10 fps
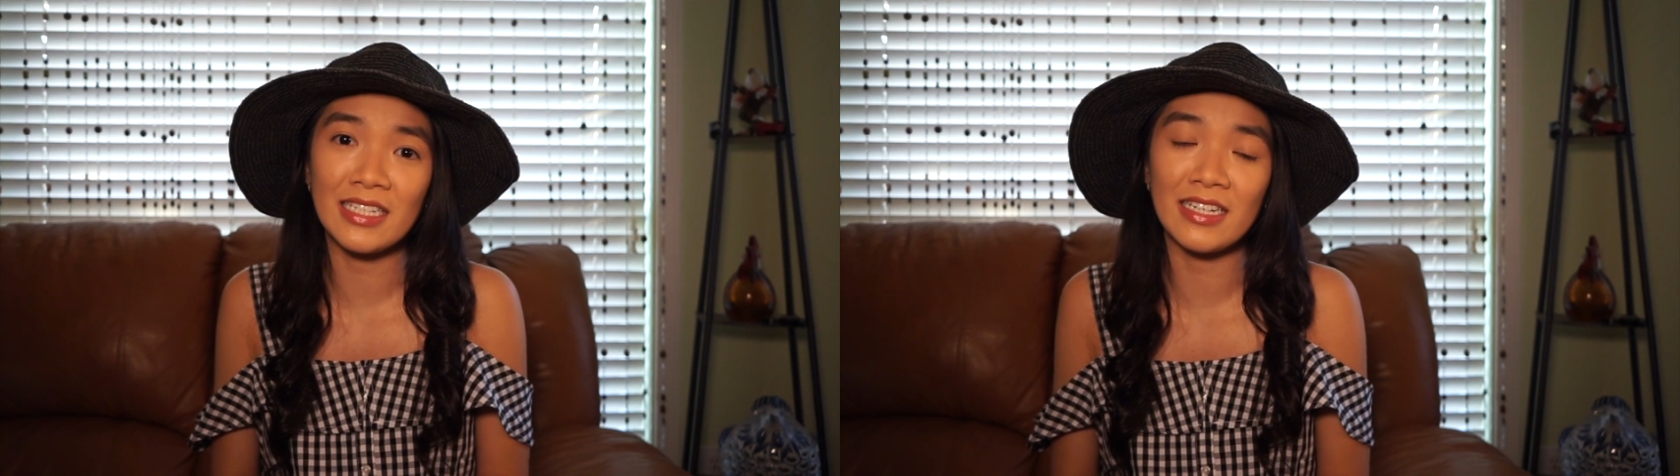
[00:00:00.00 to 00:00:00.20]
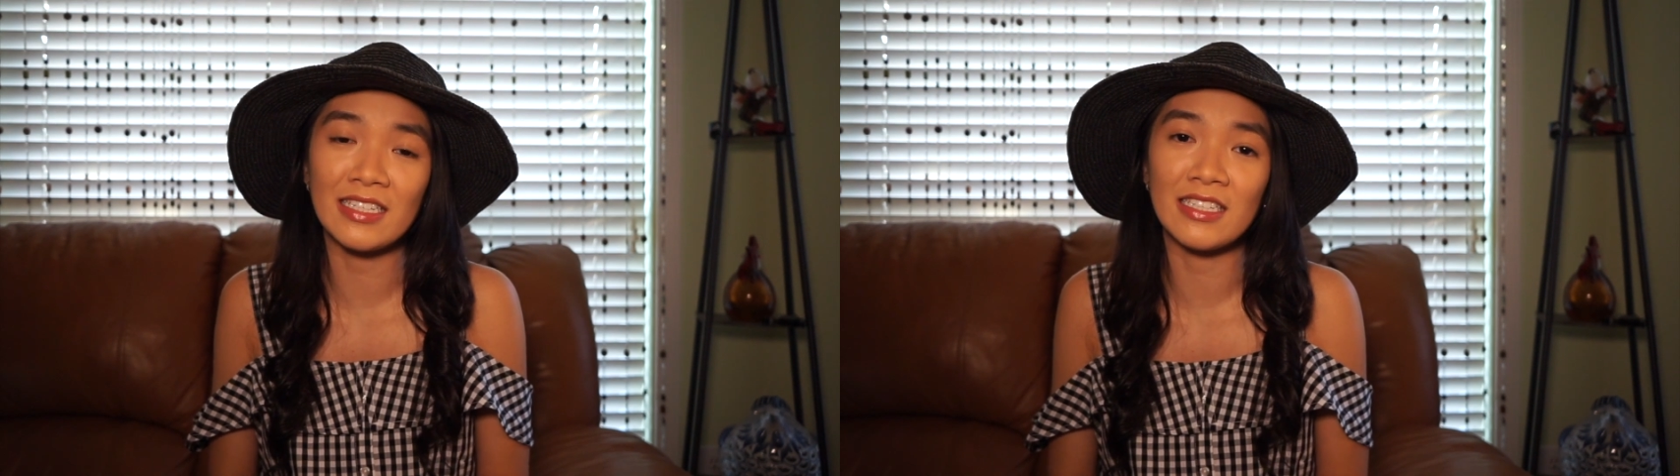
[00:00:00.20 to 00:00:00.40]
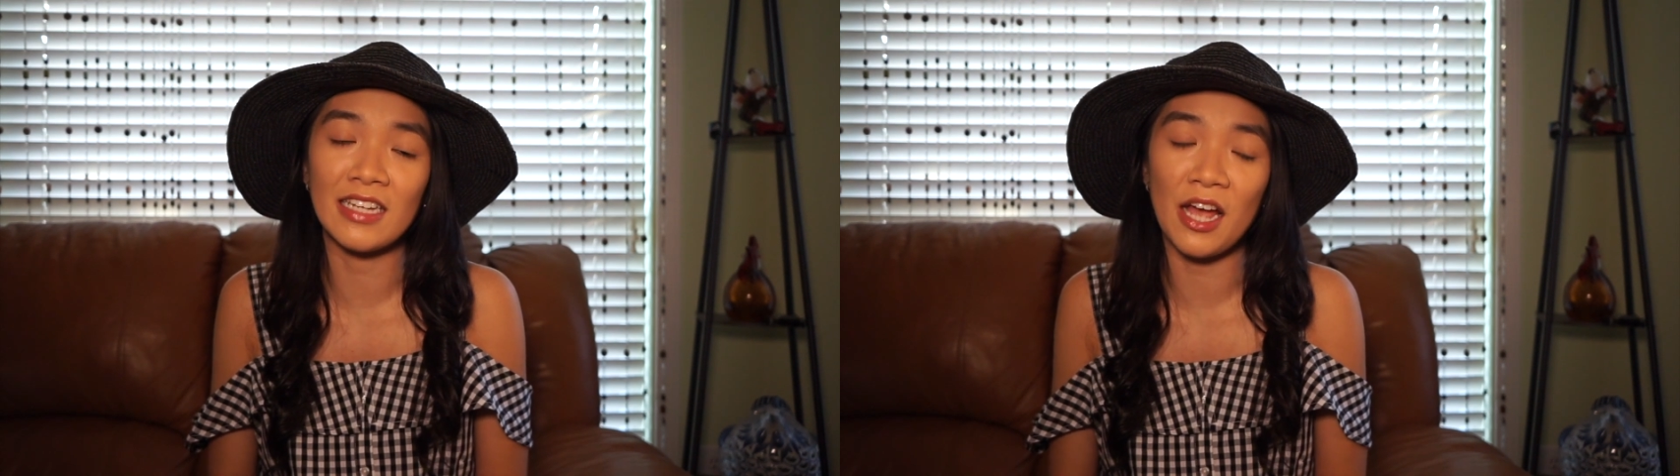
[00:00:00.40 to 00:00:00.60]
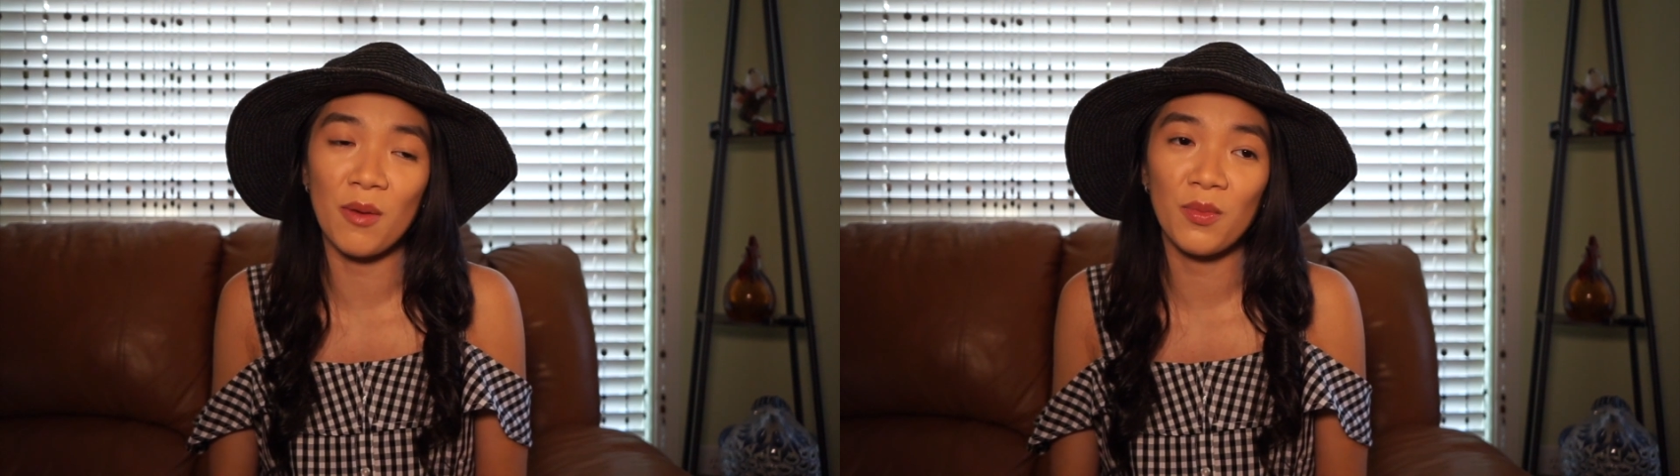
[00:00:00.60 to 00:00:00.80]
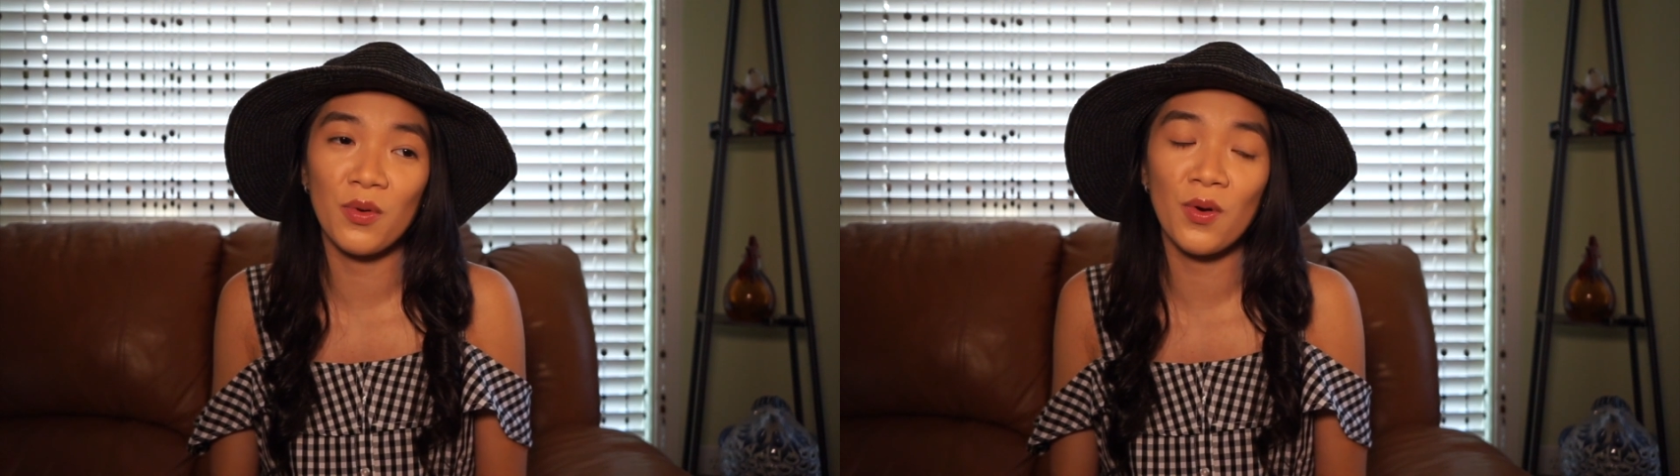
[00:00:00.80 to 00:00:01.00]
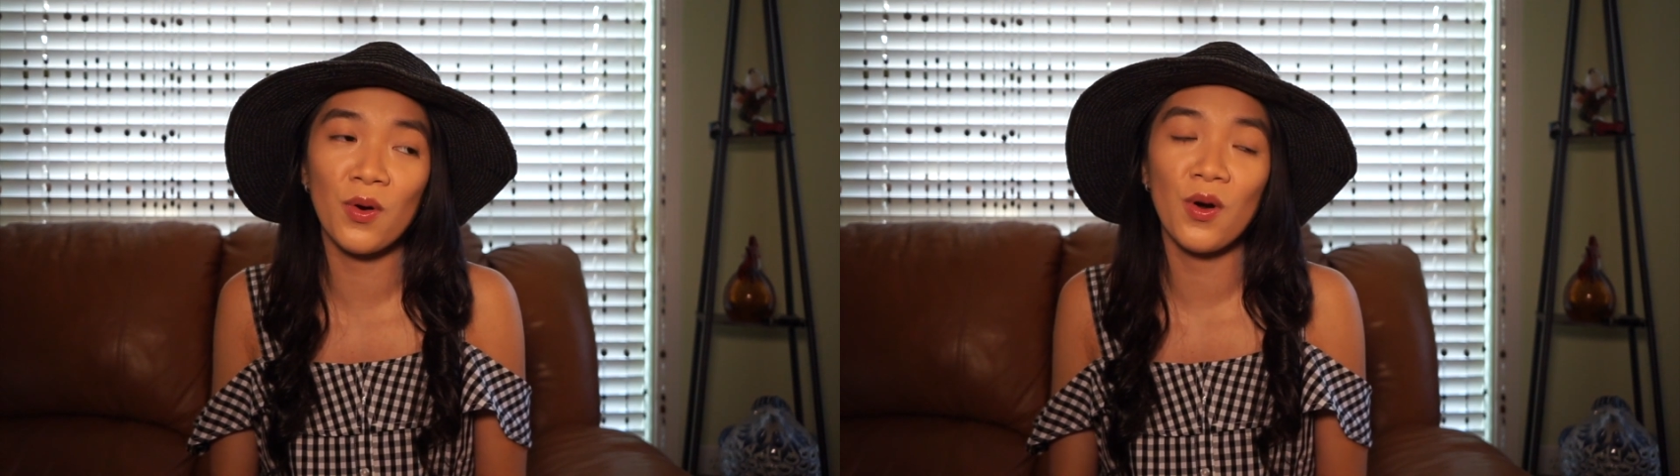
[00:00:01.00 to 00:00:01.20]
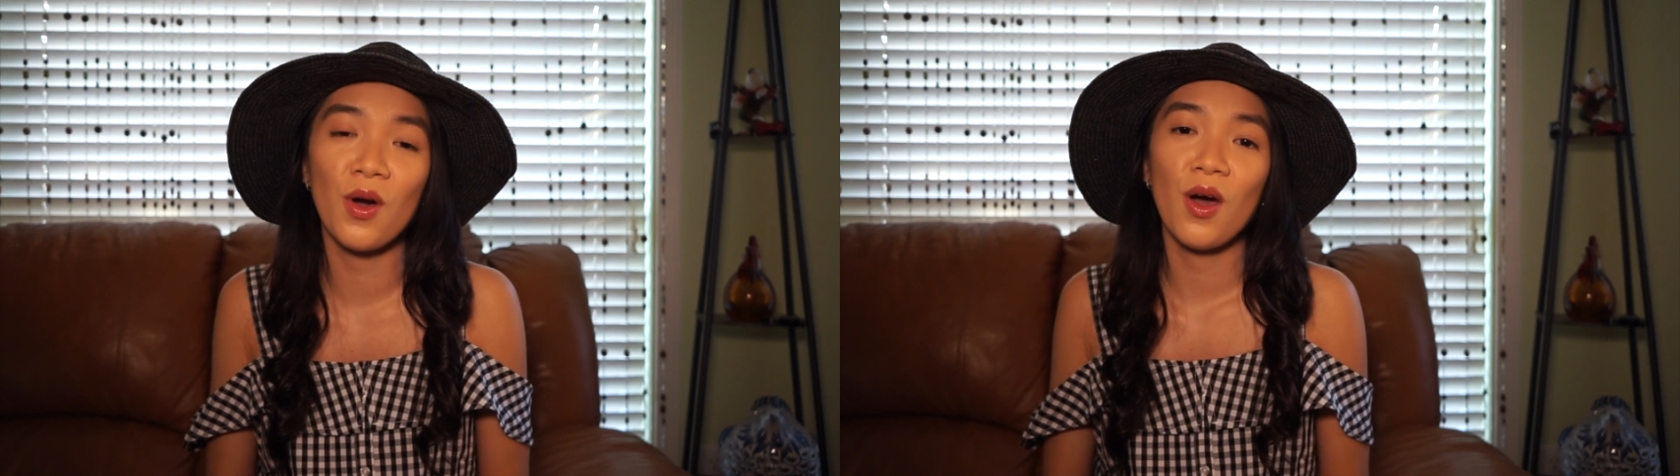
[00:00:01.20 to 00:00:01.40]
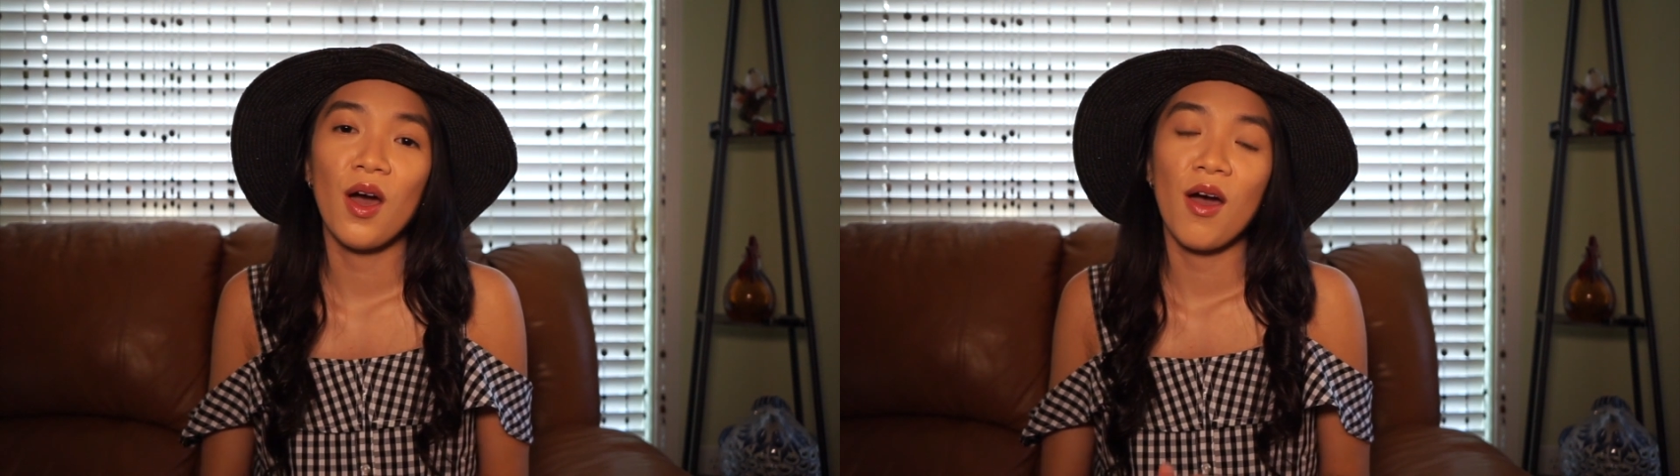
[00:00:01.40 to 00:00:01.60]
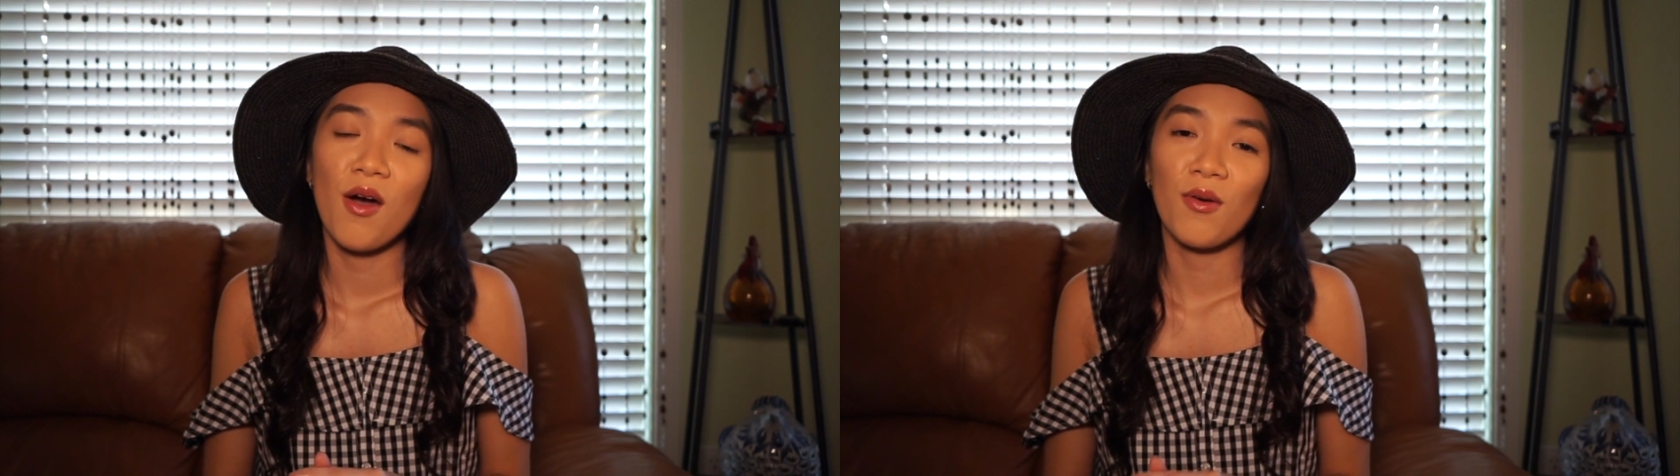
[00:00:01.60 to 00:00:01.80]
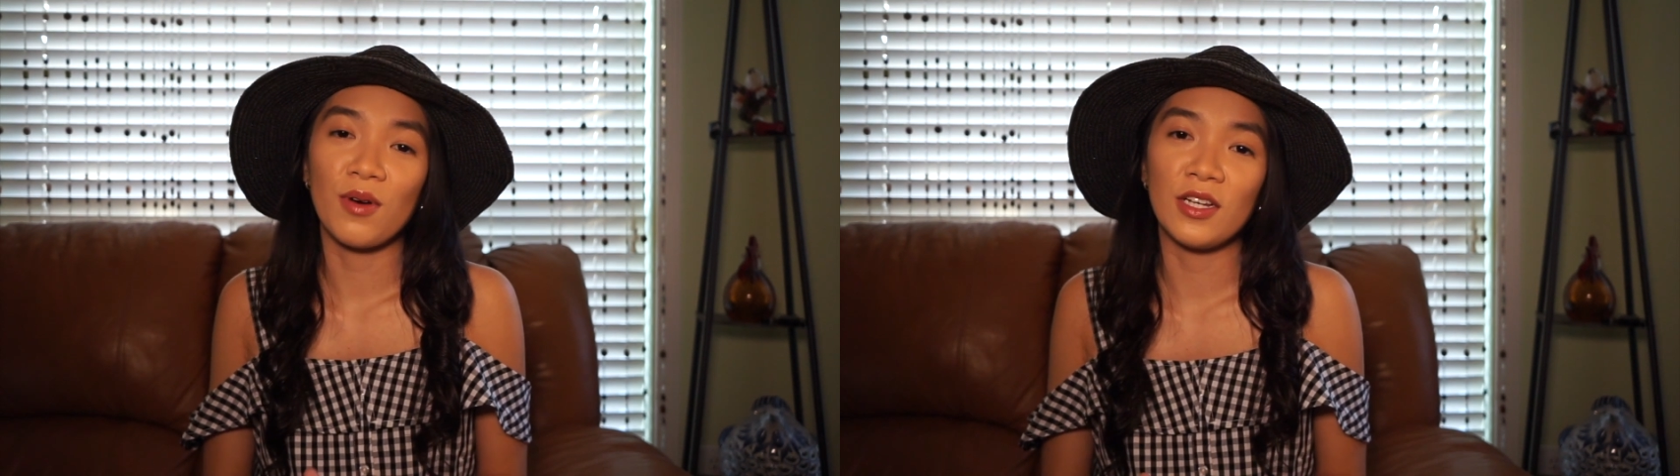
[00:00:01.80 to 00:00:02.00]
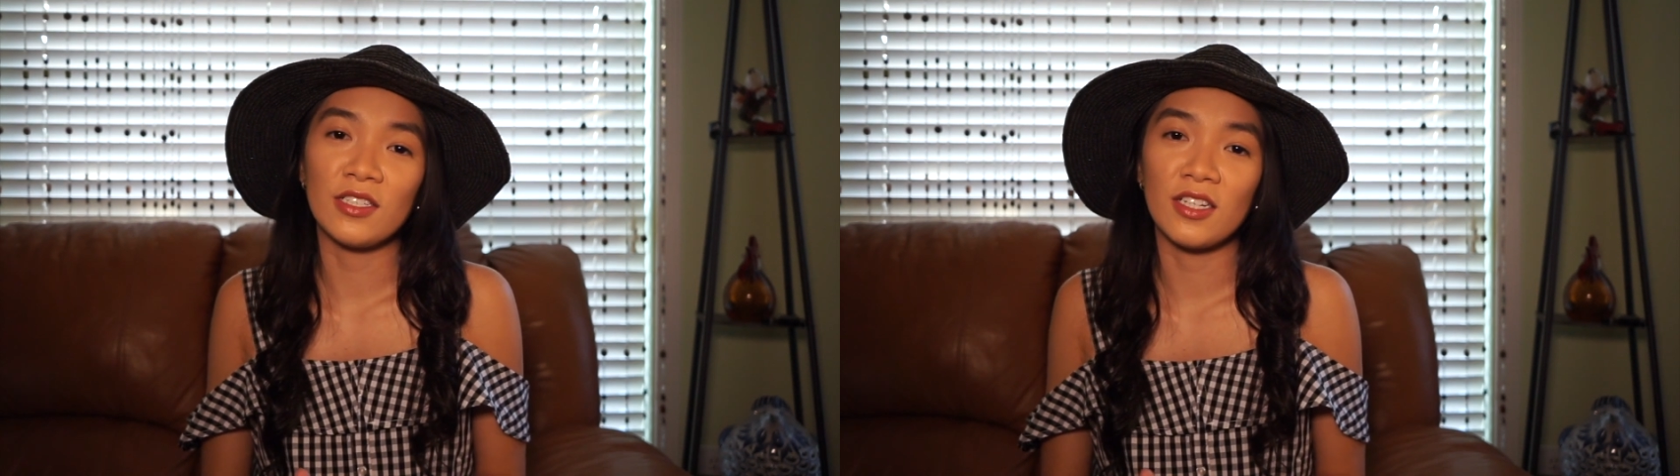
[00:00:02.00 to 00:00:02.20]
example was